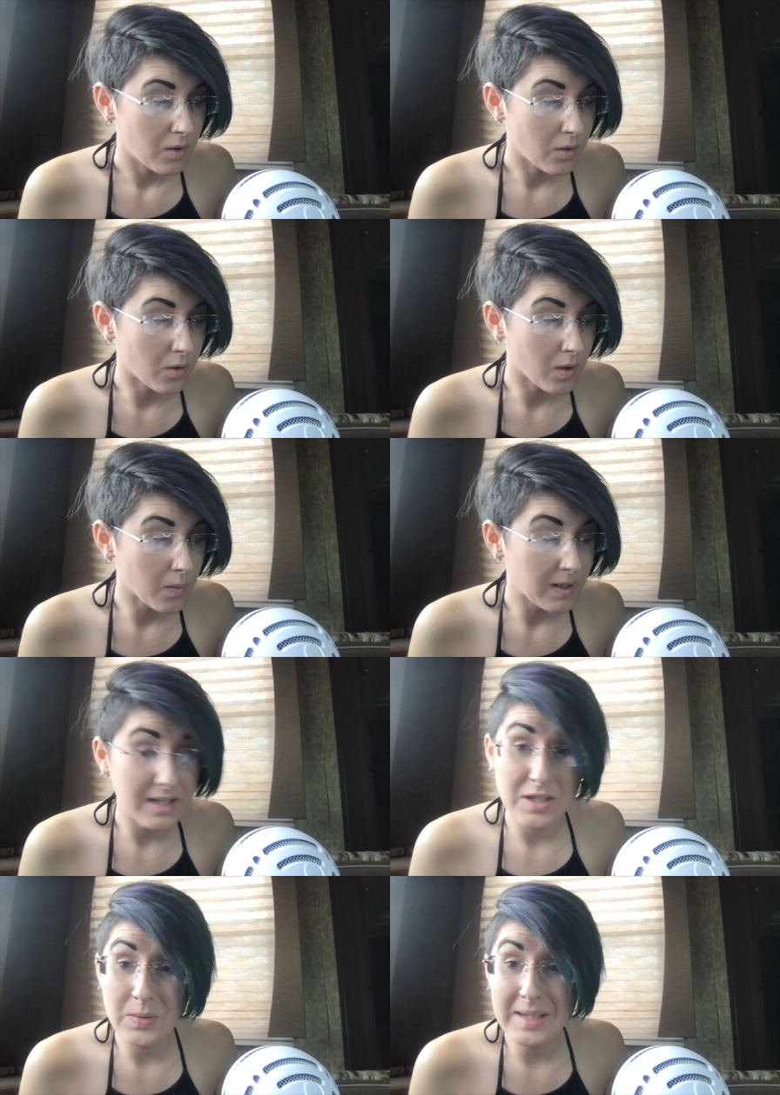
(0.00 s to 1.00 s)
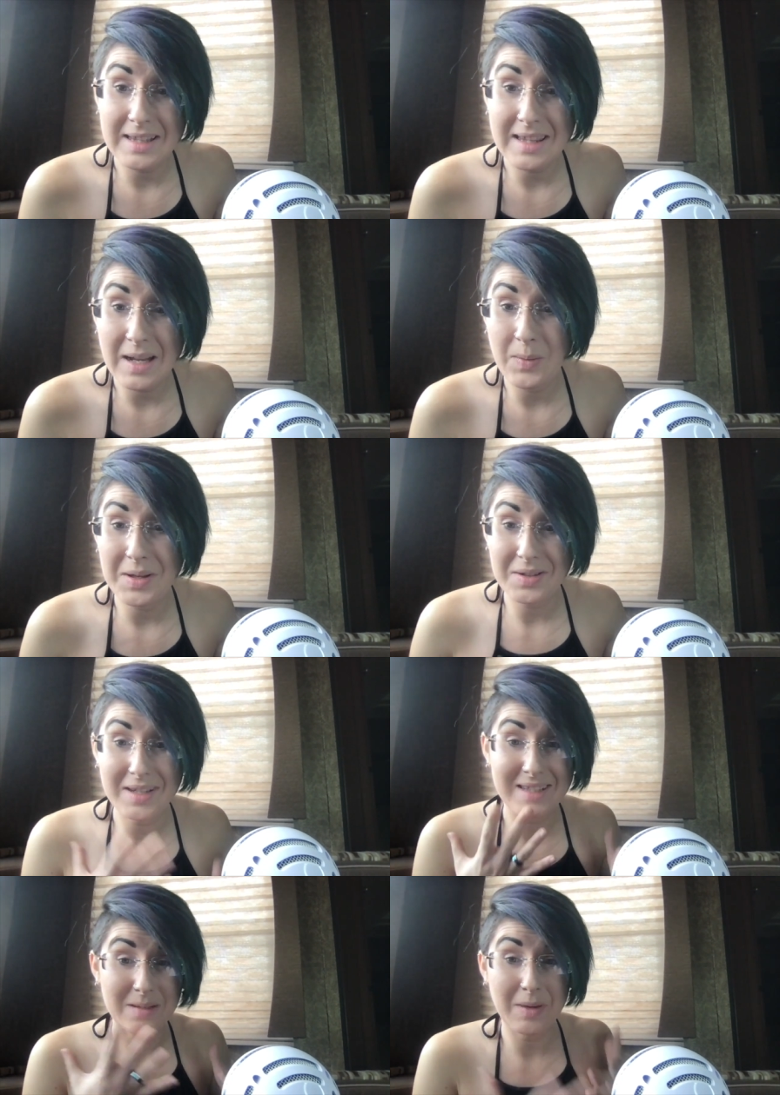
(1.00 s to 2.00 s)
or we're going to do anything where there
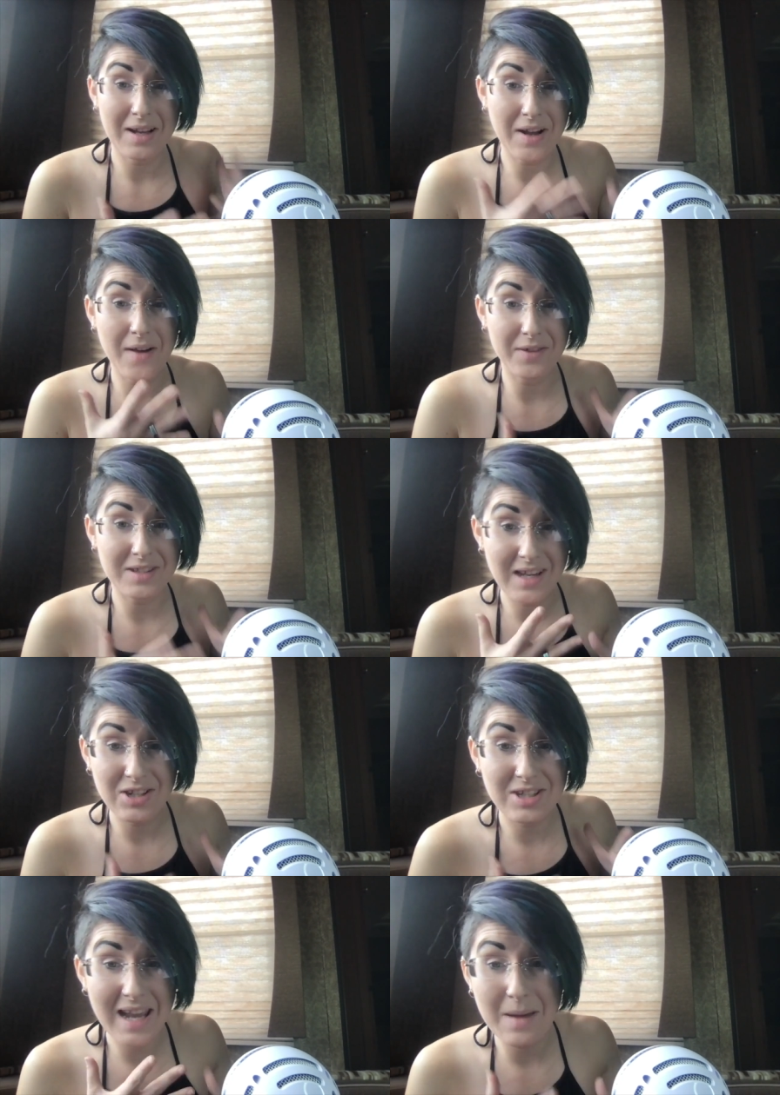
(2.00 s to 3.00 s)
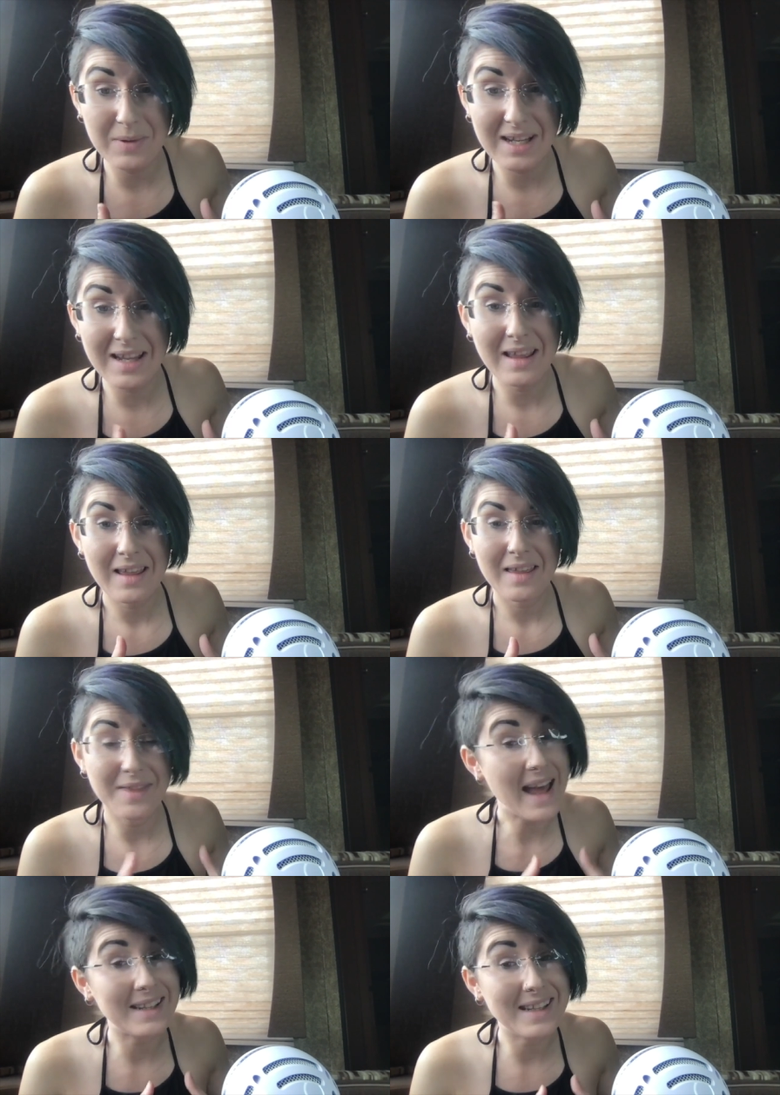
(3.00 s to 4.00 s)
needs to be a conversation happening,
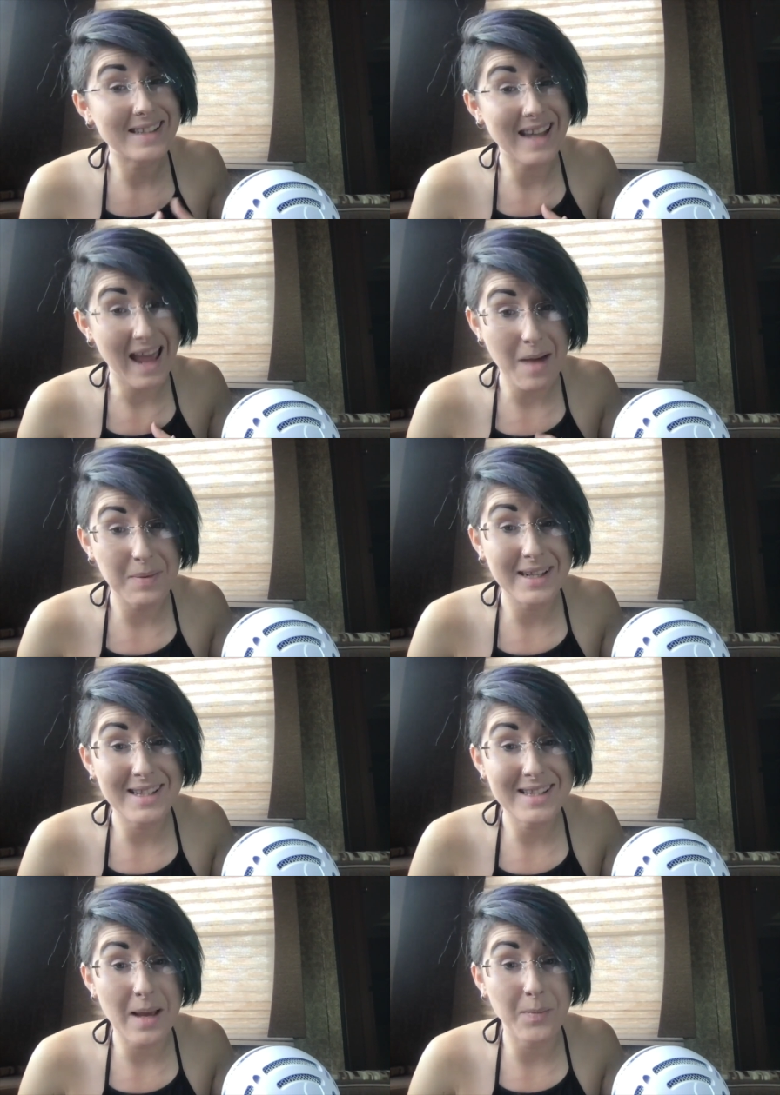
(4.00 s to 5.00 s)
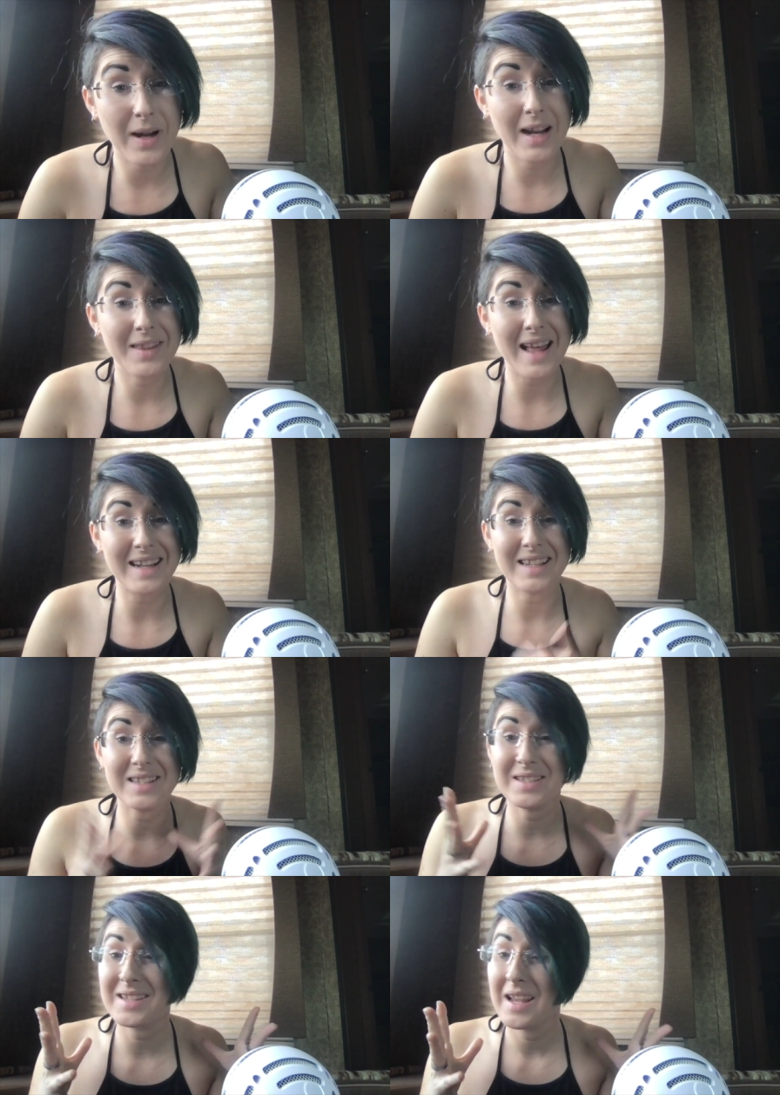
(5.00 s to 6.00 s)
that needs to happen somewhere that
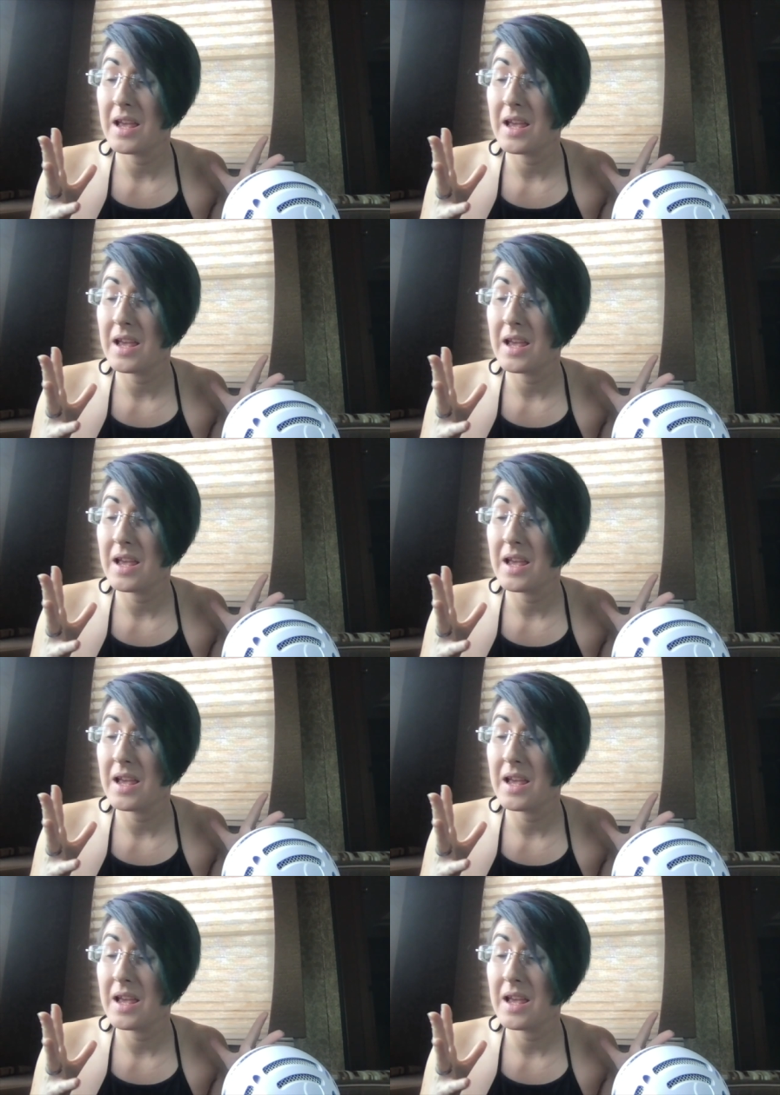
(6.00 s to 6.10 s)
is